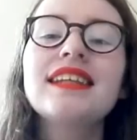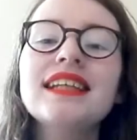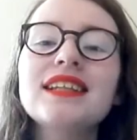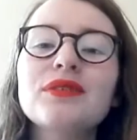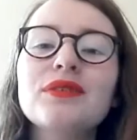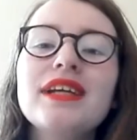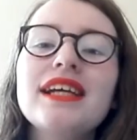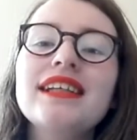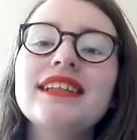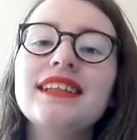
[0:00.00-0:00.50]

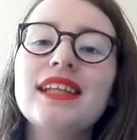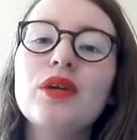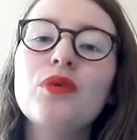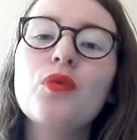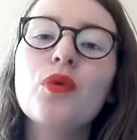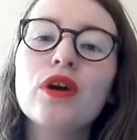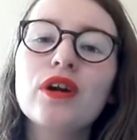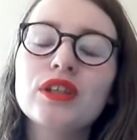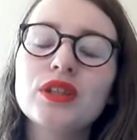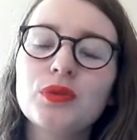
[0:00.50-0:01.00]
This one is the
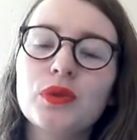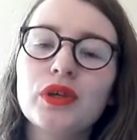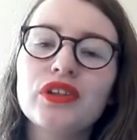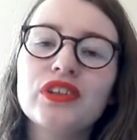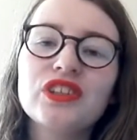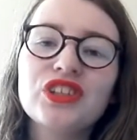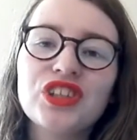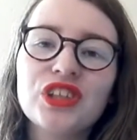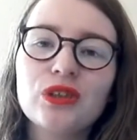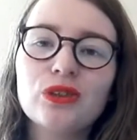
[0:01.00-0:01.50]

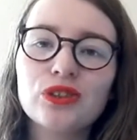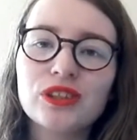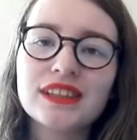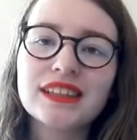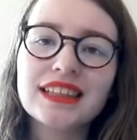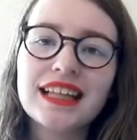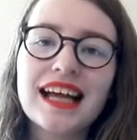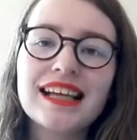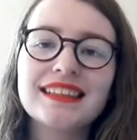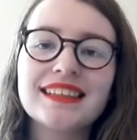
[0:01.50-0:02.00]
Wordsworth
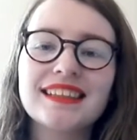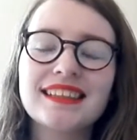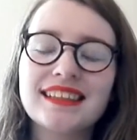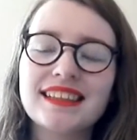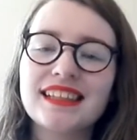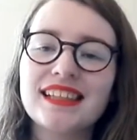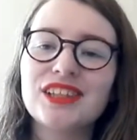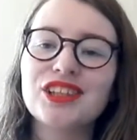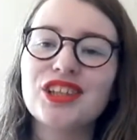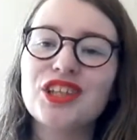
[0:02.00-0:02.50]
Children's Classics
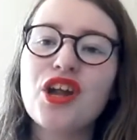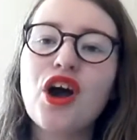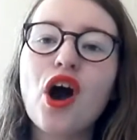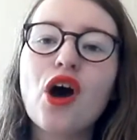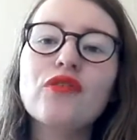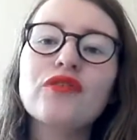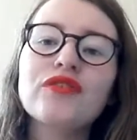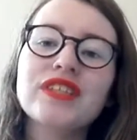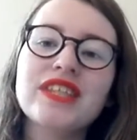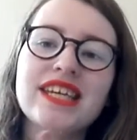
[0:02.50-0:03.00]
edition
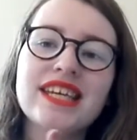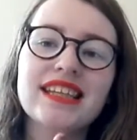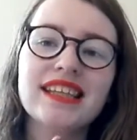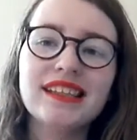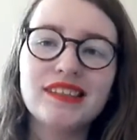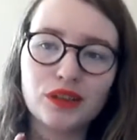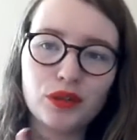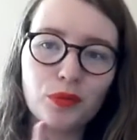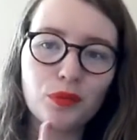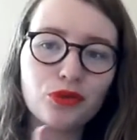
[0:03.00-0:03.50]
of The
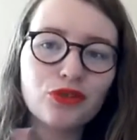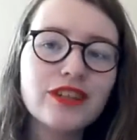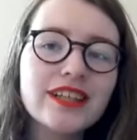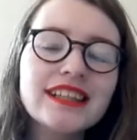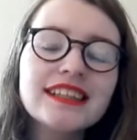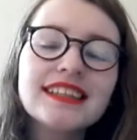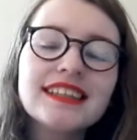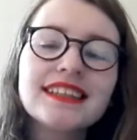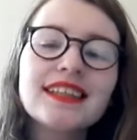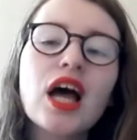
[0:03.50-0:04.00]
Little
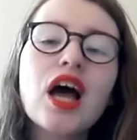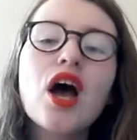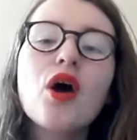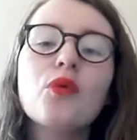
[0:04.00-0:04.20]
Prince,